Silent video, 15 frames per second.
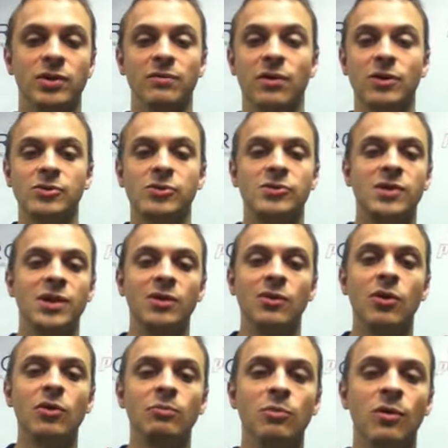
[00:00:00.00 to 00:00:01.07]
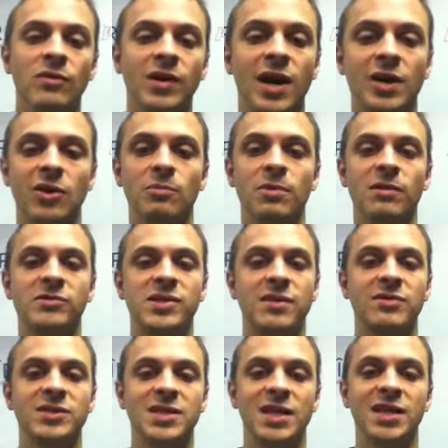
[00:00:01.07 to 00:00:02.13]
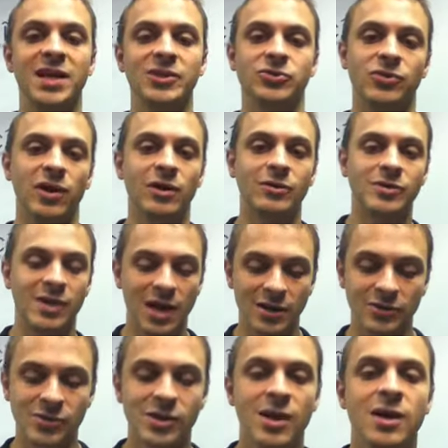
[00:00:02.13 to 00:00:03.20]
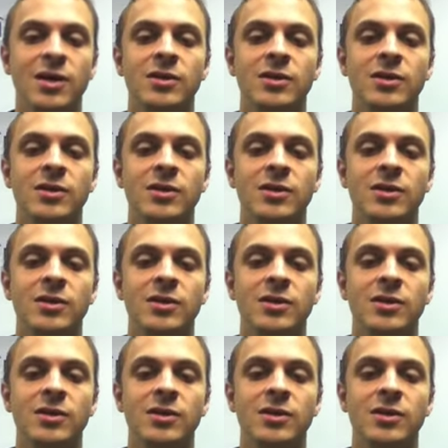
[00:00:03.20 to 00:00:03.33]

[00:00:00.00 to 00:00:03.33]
You've also seen gold moving higher above $1,700 an ounce.